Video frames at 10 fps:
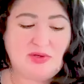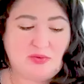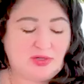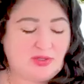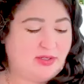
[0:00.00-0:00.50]
really
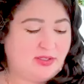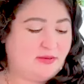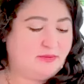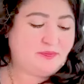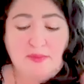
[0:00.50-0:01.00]
work long
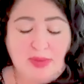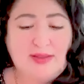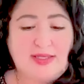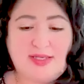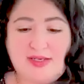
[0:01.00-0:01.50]
term.
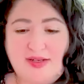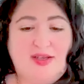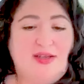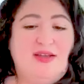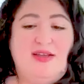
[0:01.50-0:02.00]
But listen,
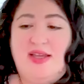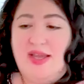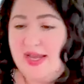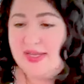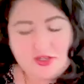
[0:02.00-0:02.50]

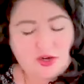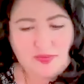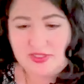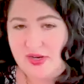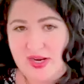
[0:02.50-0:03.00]
it's a
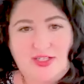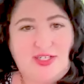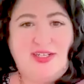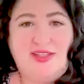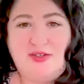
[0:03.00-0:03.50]
coping
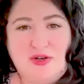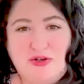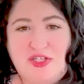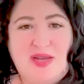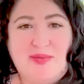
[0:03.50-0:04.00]
strategy. There's no
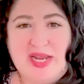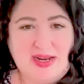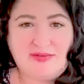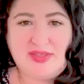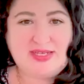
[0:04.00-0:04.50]
shame in
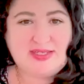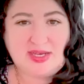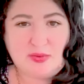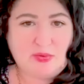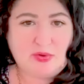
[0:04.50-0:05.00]
any of these.
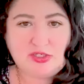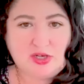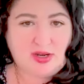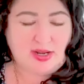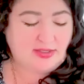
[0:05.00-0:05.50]
Like, we weren't
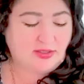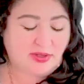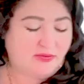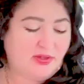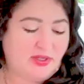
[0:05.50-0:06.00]
taught how to deal
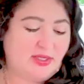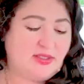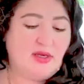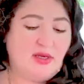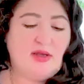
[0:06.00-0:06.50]
with our
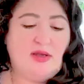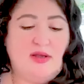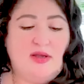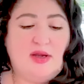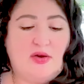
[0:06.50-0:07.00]
feelings.
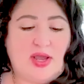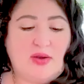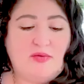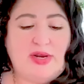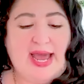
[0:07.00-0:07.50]
Okay.
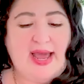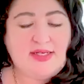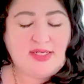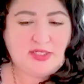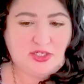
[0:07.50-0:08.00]

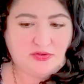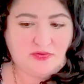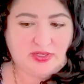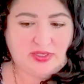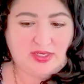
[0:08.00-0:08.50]
Reacting to your
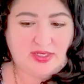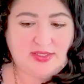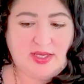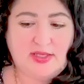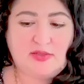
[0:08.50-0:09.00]

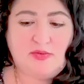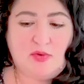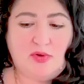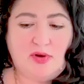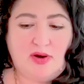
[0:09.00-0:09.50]
feelings is
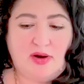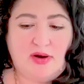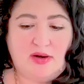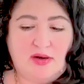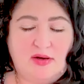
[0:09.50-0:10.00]

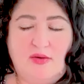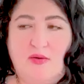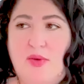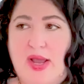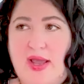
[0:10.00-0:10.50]
more
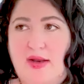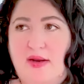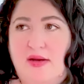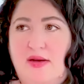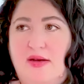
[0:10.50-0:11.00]

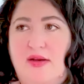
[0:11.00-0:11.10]
when